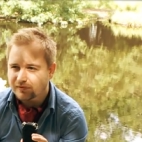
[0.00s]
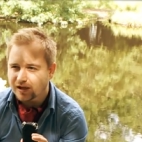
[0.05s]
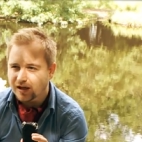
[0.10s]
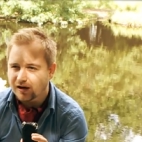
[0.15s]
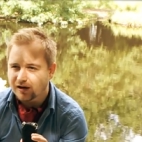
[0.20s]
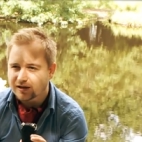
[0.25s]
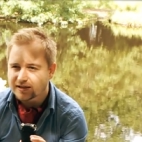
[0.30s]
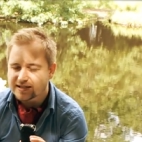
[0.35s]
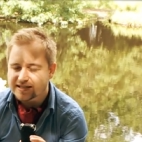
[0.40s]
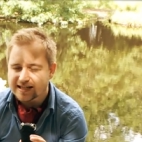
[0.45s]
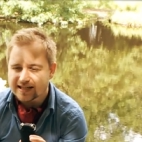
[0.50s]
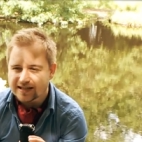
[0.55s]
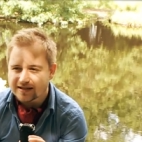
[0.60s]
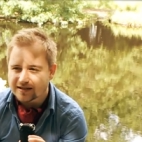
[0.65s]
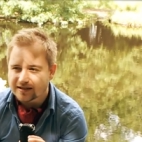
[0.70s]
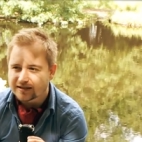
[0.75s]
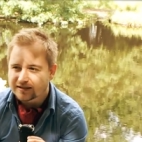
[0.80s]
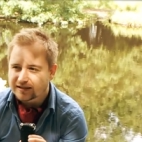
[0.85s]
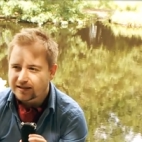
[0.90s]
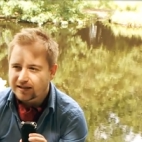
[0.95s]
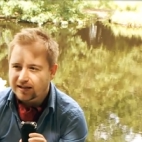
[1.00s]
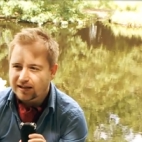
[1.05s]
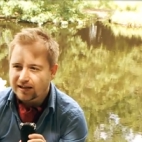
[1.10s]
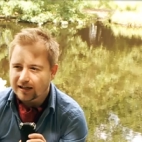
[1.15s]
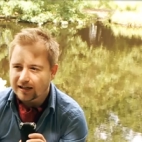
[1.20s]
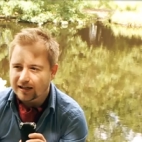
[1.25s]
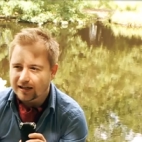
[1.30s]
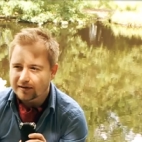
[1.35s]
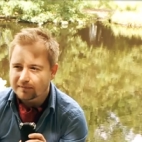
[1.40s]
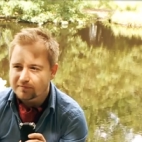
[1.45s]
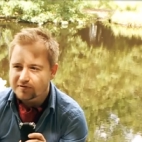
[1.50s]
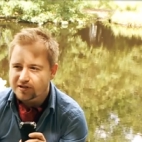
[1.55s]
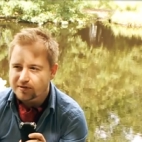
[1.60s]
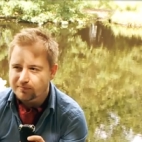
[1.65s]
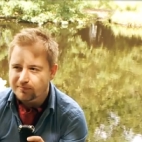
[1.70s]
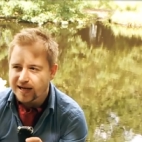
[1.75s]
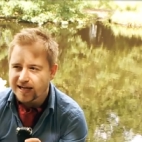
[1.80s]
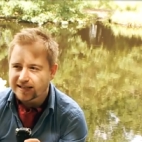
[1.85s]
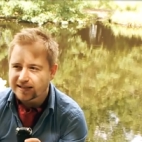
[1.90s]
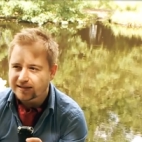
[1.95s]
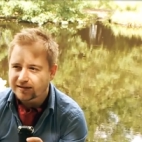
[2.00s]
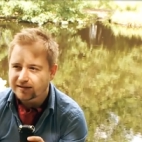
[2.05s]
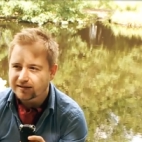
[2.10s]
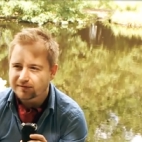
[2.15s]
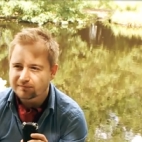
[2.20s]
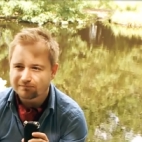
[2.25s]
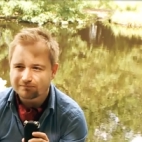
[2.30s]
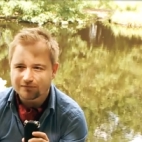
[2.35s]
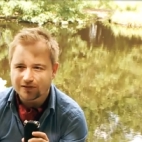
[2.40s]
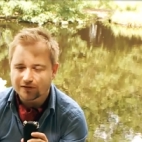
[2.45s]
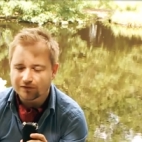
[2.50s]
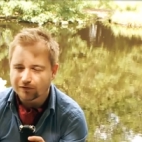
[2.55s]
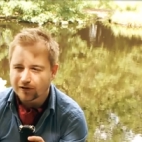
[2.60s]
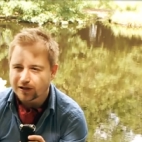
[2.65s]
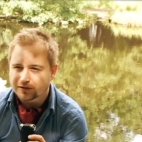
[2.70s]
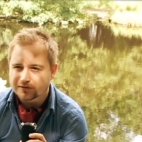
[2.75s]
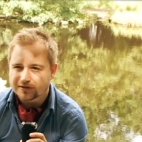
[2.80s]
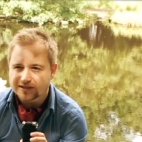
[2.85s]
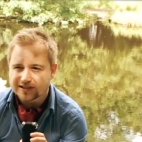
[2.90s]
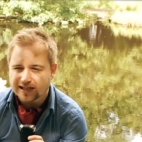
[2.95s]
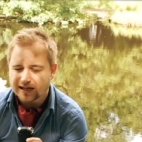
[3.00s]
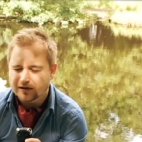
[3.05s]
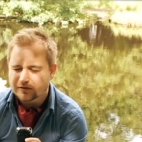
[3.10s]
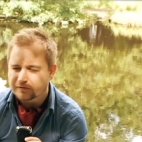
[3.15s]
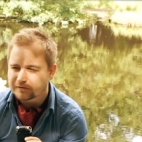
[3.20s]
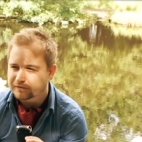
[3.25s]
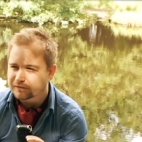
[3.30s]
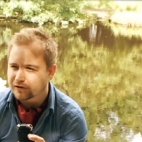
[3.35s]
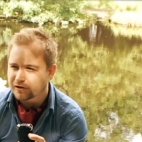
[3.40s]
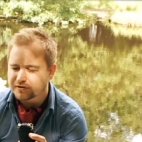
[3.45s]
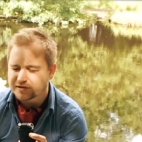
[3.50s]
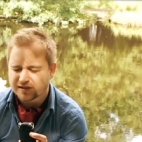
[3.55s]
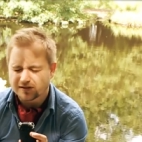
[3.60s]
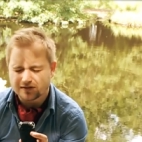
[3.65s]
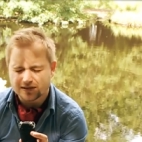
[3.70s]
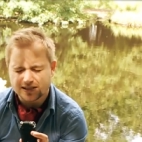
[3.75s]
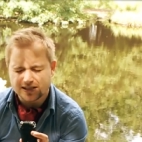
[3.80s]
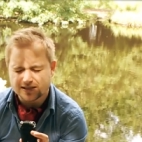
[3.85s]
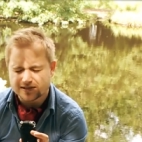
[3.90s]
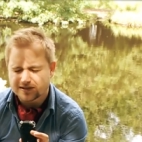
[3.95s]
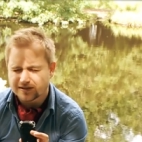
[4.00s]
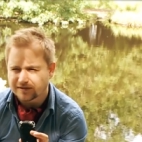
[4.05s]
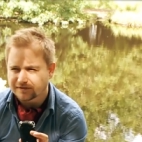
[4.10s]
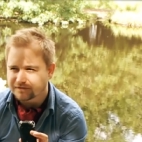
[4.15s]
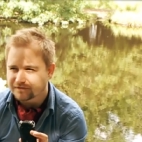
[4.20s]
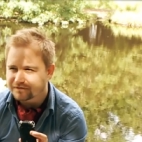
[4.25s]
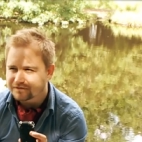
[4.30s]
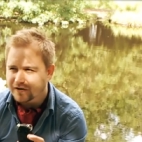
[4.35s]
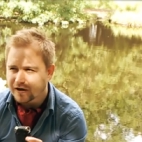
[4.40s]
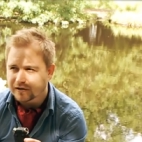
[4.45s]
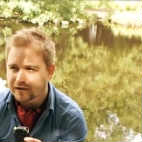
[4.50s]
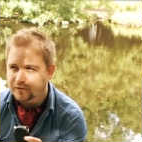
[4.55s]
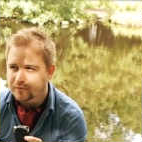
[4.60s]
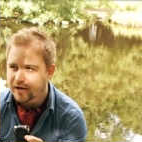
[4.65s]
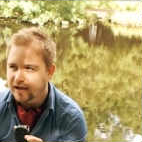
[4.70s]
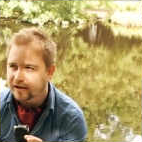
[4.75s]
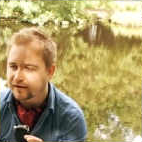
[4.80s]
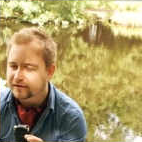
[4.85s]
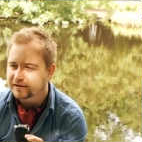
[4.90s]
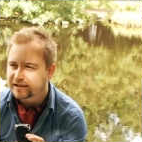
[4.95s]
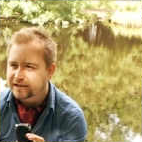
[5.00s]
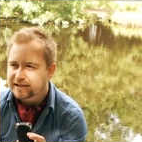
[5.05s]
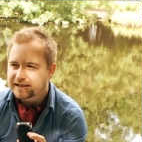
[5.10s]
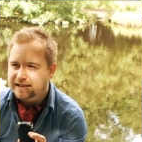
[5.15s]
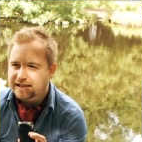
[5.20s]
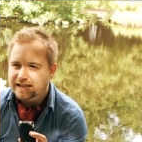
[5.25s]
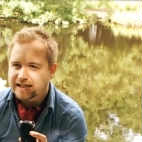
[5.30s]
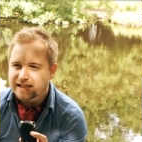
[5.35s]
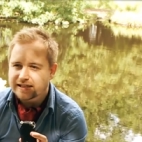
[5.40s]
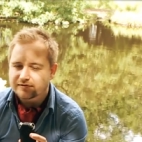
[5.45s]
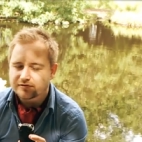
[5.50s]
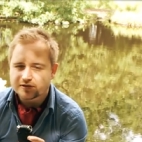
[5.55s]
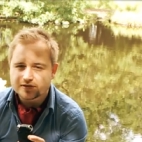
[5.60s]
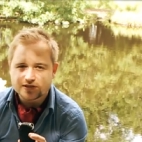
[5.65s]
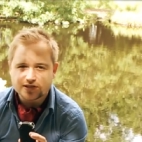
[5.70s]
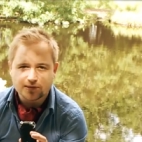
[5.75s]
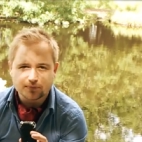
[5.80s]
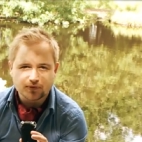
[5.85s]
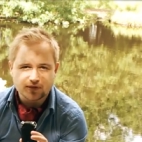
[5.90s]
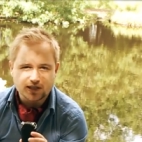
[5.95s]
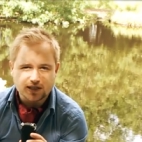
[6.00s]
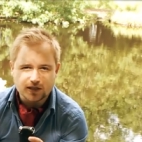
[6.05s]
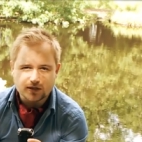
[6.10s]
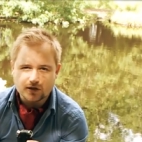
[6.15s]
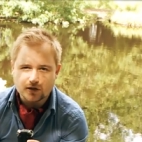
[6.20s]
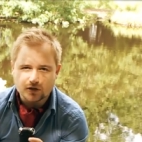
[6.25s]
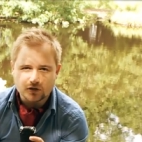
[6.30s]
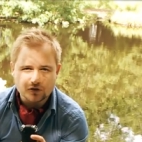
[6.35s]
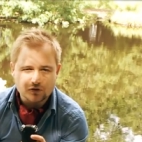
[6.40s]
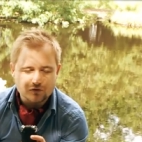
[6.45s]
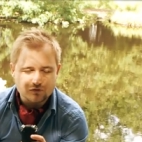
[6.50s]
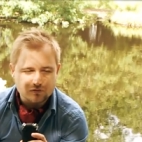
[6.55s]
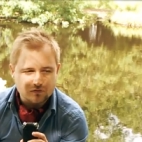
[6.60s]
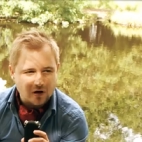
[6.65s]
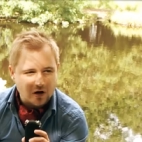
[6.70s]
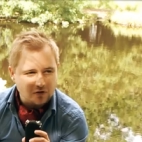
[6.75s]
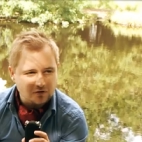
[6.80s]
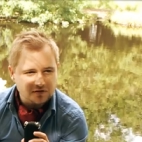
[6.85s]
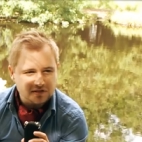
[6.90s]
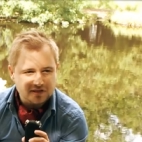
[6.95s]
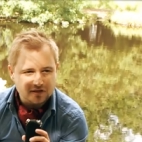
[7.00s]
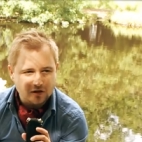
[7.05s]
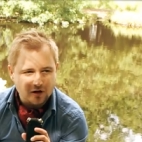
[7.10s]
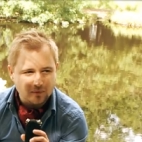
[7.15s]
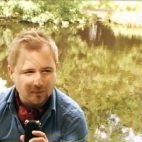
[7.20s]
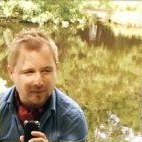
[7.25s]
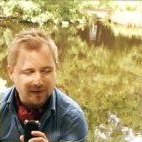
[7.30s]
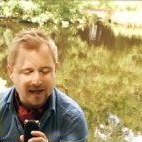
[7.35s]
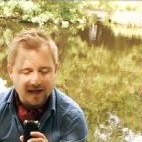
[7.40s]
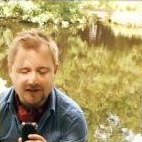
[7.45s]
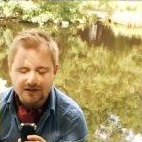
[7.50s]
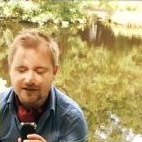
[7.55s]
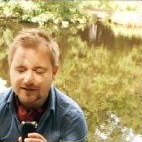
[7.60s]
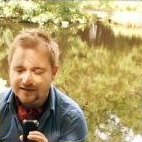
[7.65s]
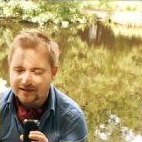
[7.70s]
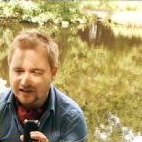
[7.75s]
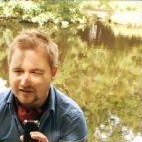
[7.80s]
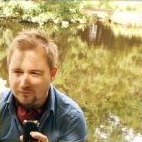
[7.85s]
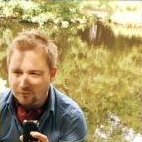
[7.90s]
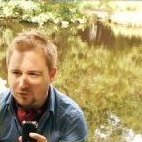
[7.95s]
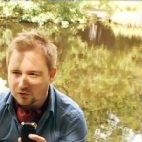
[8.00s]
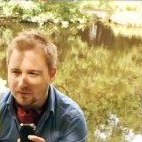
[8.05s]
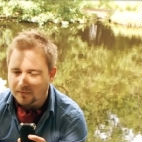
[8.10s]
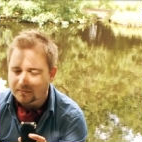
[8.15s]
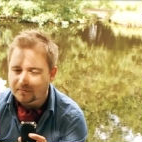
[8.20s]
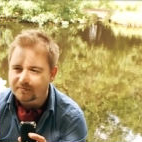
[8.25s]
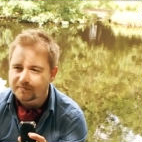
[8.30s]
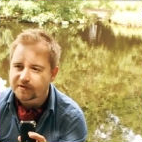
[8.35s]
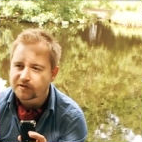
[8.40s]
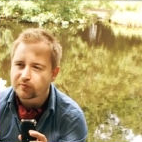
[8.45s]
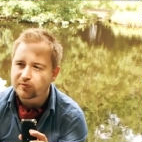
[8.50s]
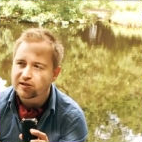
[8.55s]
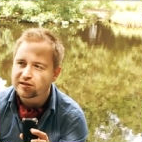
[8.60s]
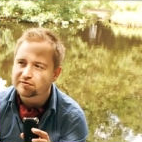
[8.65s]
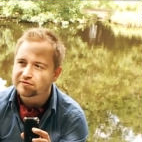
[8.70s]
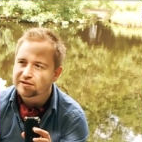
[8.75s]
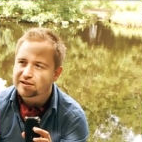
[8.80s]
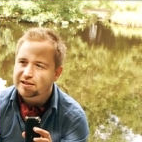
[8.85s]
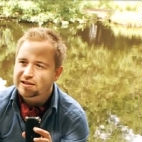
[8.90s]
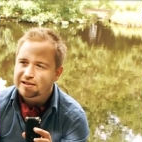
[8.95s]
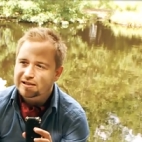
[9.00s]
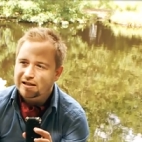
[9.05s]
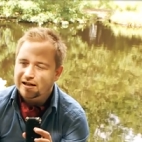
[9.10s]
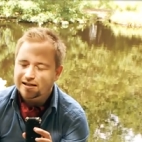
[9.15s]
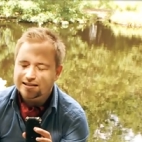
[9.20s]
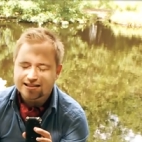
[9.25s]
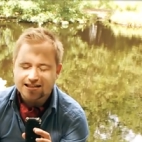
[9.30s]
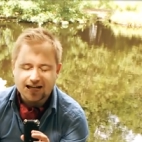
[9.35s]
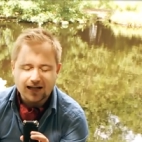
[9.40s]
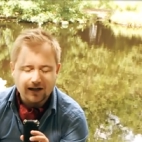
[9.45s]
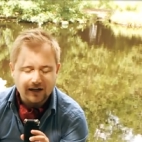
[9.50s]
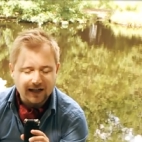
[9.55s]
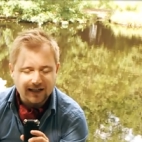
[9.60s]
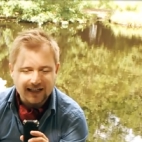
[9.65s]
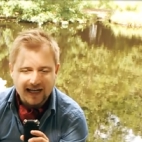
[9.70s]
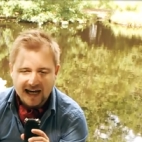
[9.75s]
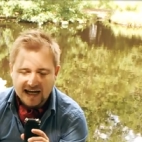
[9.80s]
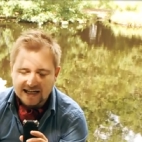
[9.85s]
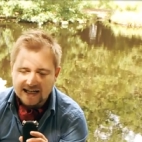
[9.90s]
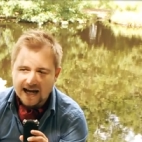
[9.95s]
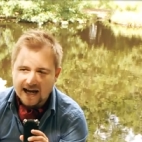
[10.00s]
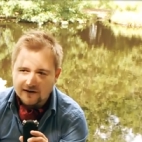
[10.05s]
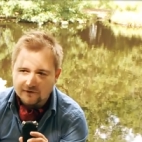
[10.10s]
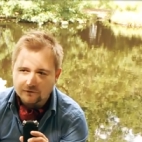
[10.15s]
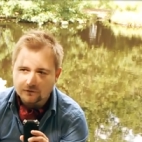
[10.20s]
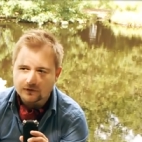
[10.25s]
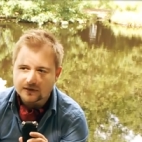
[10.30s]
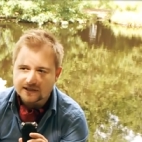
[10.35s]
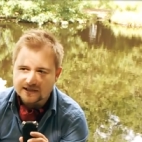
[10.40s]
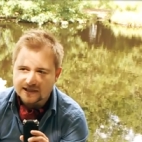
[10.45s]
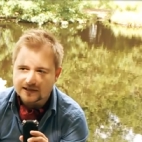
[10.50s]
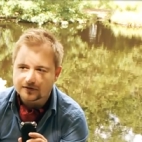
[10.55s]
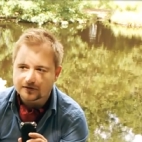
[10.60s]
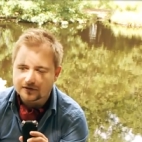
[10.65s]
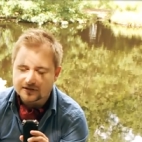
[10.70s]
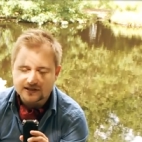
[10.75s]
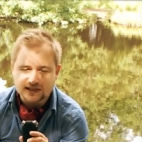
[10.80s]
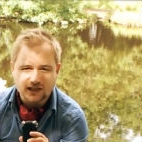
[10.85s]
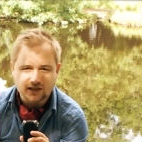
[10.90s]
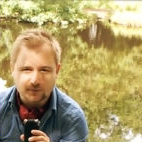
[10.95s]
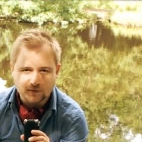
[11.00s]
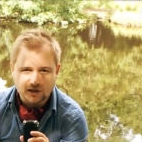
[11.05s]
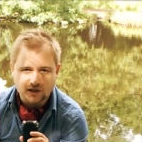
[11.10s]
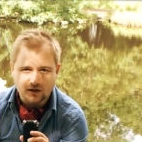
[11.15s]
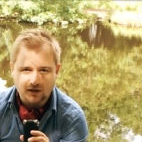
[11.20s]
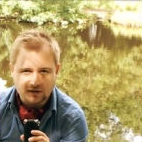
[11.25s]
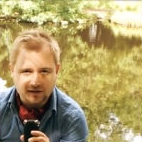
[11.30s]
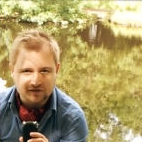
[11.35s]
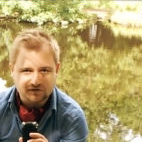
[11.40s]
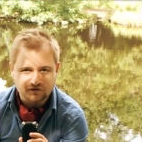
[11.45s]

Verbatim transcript: idea um, to make a fragrance out of rose. I don't think it's done very well. Even some of the oud rose combinations I have problems with. I, I hate every single Stella McCartney